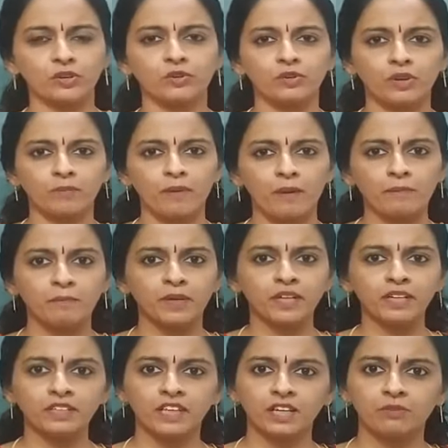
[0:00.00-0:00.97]
you
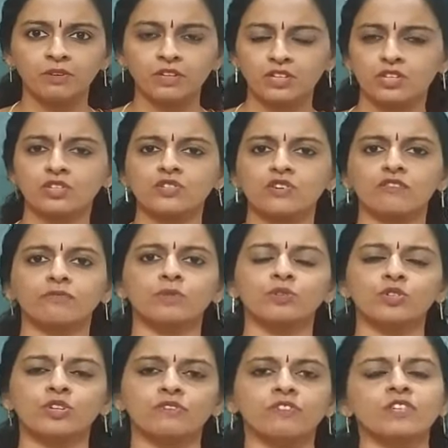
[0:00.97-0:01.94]
remember the equations of
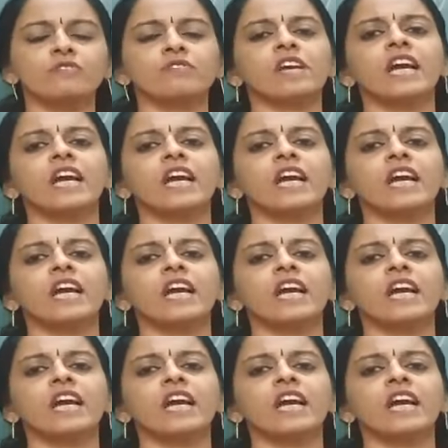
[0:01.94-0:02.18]
motion which